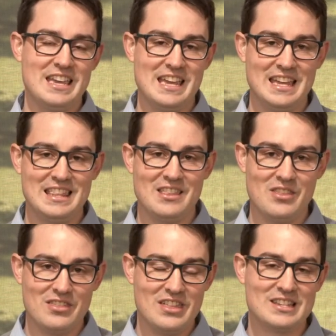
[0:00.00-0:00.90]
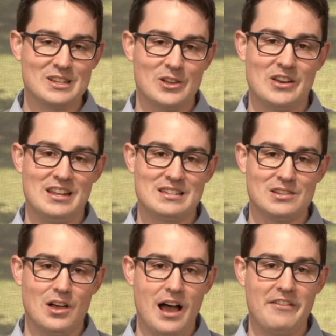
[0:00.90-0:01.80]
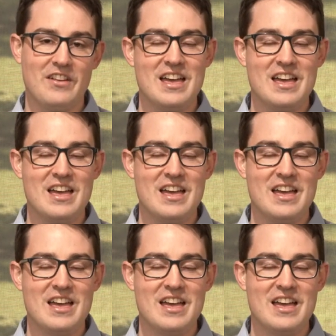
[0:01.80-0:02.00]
in the Thessalonians' life,